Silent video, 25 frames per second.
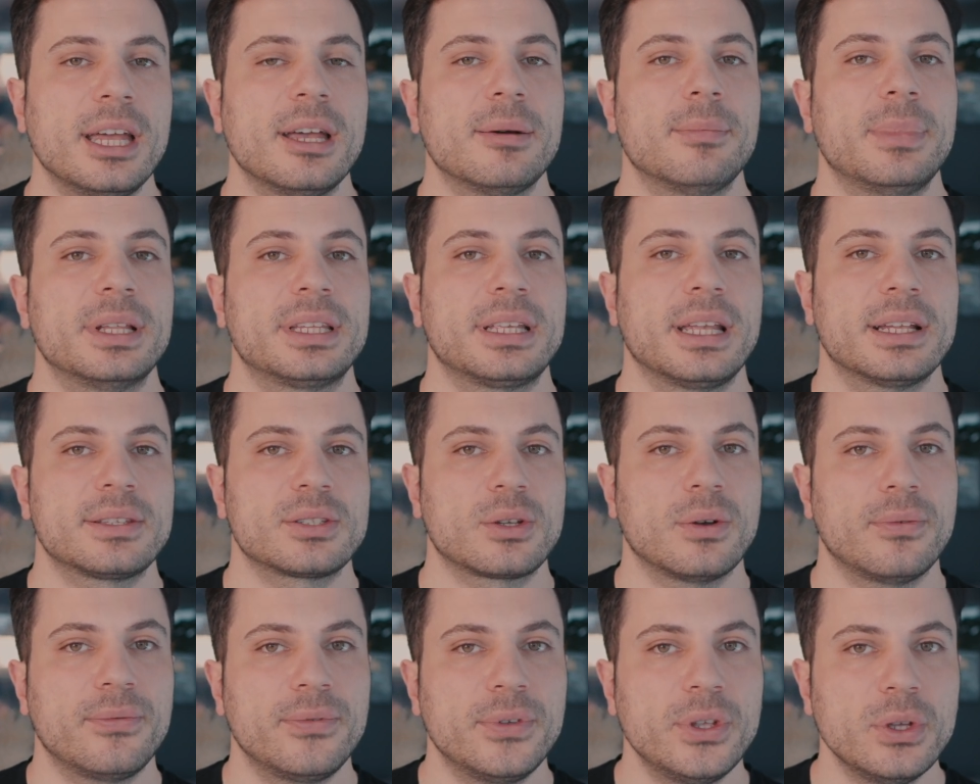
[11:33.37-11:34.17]
but gets
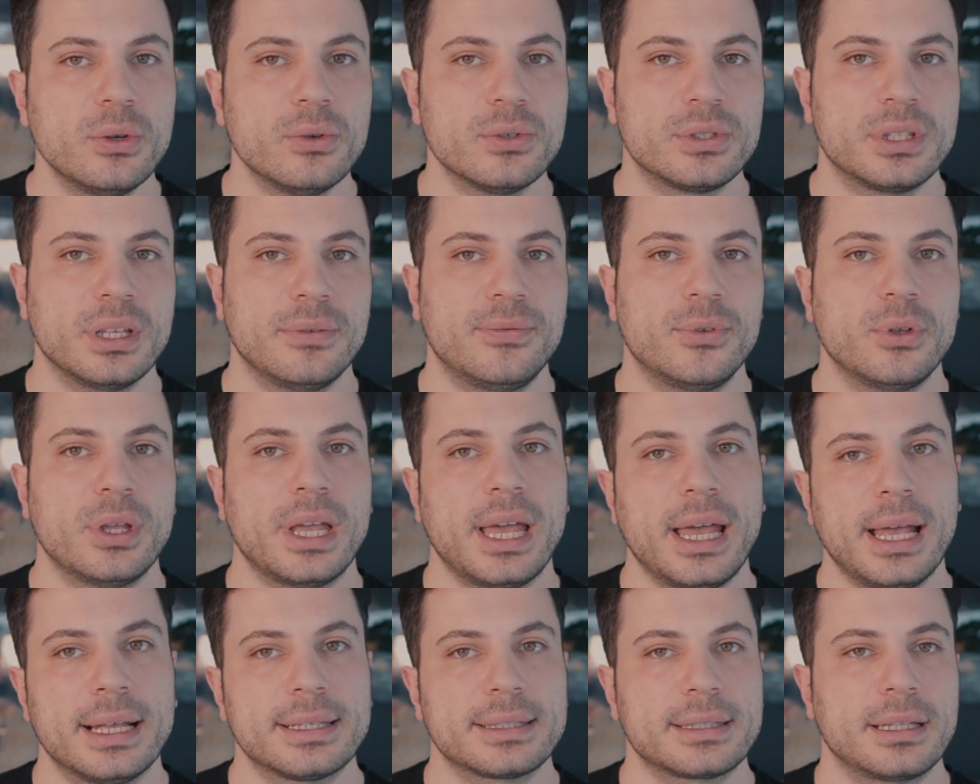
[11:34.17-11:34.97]
confused if you
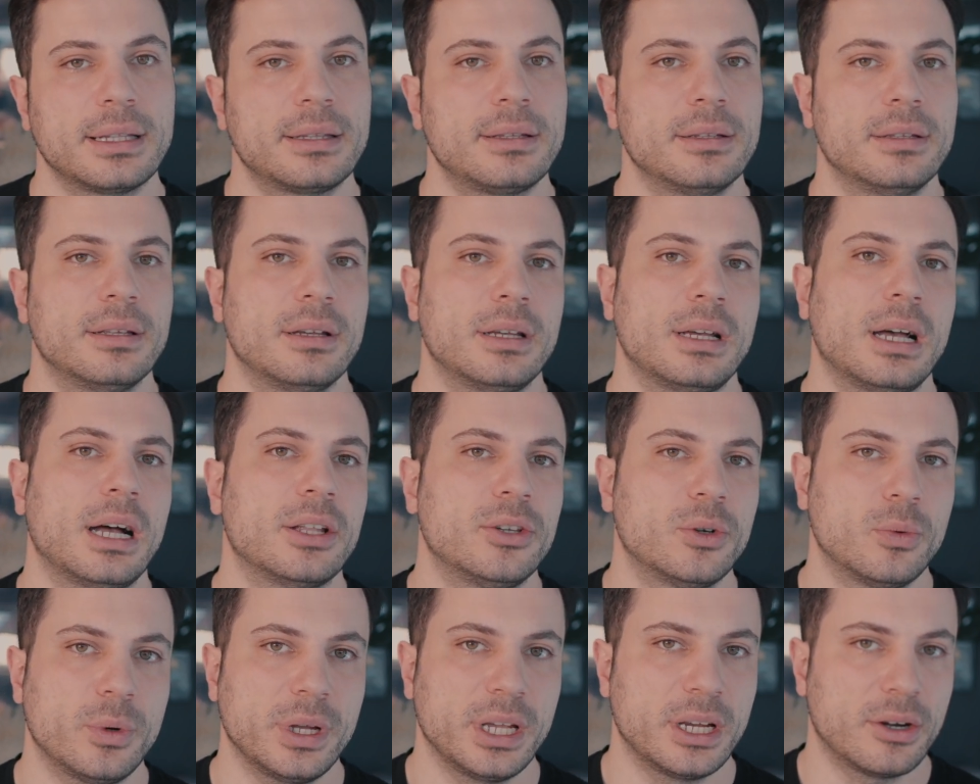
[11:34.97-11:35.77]
asked it the
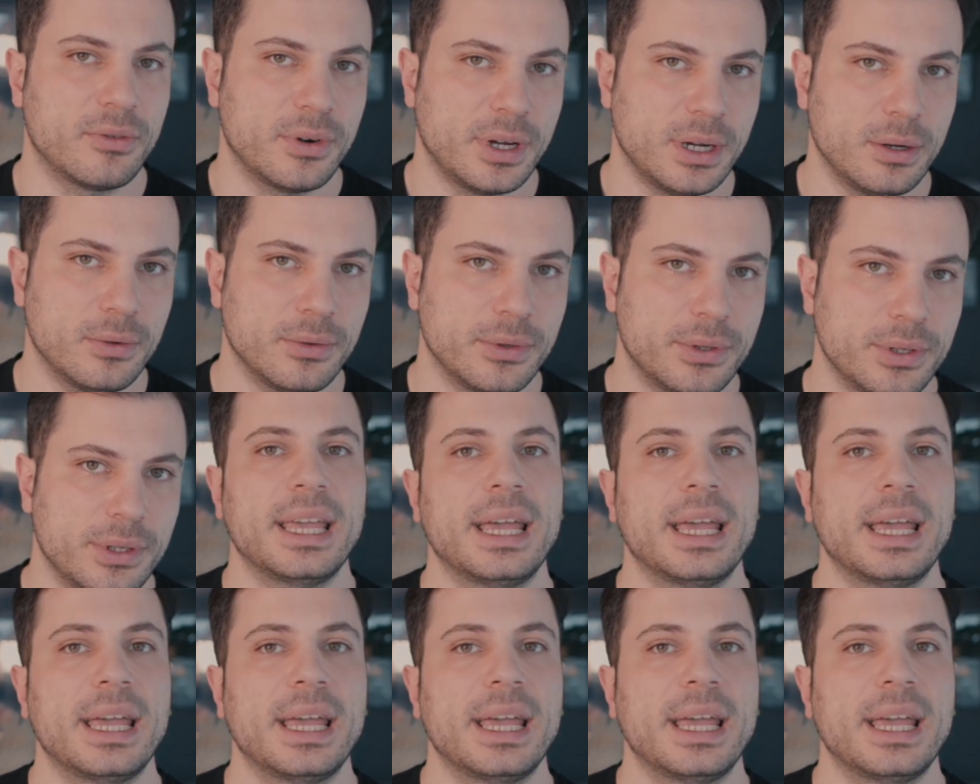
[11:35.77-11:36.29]
other way around.